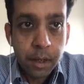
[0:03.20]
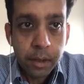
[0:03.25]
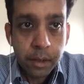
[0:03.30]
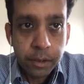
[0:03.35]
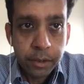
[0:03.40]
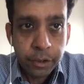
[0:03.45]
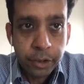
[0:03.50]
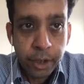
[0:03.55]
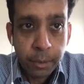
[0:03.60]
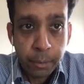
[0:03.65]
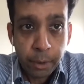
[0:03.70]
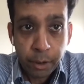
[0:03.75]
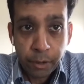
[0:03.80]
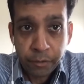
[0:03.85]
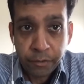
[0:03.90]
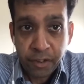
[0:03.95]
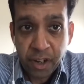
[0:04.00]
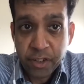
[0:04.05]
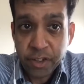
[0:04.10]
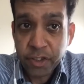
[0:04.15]
Number of
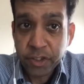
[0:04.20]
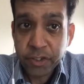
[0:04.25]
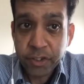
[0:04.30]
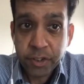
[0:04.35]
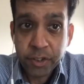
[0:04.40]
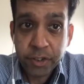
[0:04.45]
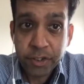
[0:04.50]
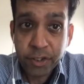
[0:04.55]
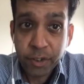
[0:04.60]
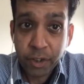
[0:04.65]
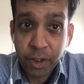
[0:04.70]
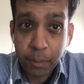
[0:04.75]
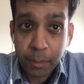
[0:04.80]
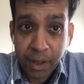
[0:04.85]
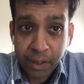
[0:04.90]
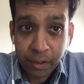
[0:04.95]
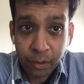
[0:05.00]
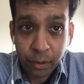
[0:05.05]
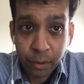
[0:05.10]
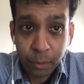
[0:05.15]
transistors in a
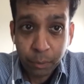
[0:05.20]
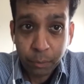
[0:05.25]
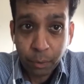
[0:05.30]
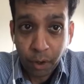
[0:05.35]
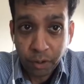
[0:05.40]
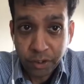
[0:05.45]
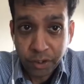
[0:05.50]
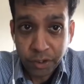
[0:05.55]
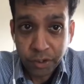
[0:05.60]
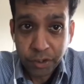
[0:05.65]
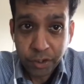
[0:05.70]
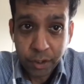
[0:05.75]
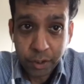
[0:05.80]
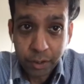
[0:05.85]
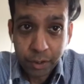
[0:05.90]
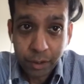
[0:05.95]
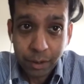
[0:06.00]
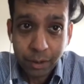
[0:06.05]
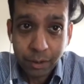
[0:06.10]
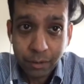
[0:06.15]

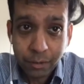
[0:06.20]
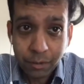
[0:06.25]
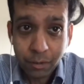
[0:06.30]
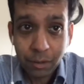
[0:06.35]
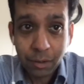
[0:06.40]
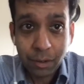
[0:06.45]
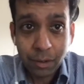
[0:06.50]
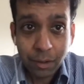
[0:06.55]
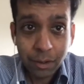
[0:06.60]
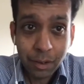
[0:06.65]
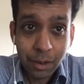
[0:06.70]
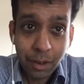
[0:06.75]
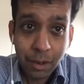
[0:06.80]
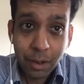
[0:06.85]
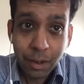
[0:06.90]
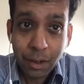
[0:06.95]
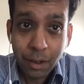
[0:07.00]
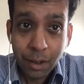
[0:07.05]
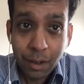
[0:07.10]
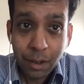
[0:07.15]
microprocessor
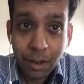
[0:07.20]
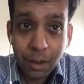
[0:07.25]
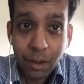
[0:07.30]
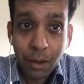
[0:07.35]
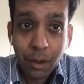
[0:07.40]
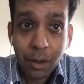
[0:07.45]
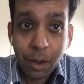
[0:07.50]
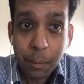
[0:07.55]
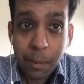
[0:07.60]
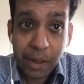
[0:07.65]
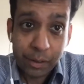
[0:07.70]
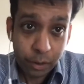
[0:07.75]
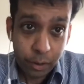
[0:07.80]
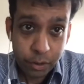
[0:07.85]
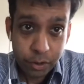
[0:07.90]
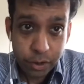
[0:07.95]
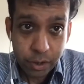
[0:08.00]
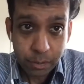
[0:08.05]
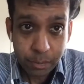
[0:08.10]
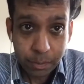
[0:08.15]
or a
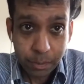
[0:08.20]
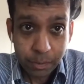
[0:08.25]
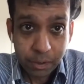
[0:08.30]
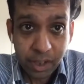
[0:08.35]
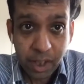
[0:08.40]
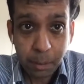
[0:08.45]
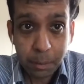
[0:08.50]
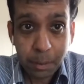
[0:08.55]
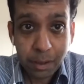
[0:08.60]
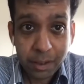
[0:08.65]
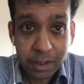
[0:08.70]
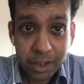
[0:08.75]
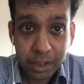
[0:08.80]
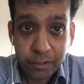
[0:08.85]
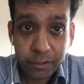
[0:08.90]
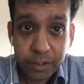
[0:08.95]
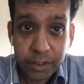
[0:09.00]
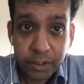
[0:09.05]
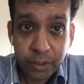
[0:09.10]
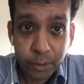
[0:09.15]
microchip doubles
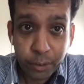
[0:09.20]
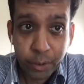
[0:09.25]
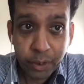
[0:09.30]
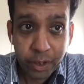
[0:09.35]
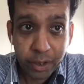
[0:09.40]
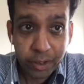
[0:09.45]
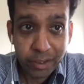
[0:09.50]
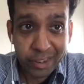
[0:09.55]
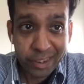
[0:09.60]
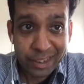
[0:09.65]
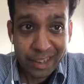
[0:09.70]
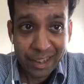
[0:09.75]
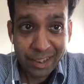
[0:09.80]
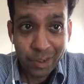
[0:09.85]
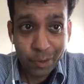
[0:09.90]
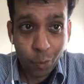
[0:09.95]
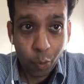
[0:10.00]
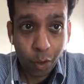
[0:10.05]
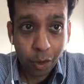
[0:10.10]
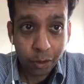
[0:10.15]
every 2 years.
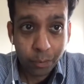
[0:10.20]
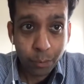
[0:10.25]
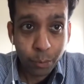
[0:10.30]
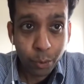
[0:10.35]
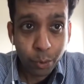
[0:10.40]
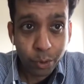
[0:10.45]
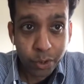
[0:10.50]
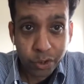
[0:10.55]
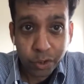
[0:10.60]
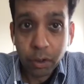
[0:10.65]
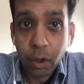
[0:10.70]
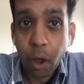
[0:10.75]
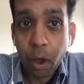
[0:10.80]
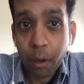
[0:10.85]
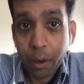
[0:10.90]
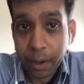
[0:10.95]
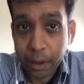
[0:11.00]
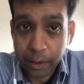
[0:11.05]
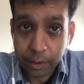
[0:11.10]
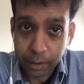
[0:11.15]
That's what Moore's law
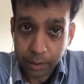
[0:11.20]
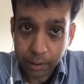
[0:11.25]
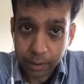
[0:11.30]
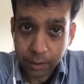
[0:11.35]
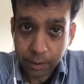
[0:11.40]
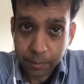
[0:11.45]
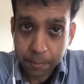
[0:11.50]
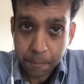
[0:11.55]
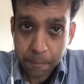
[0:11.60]
is.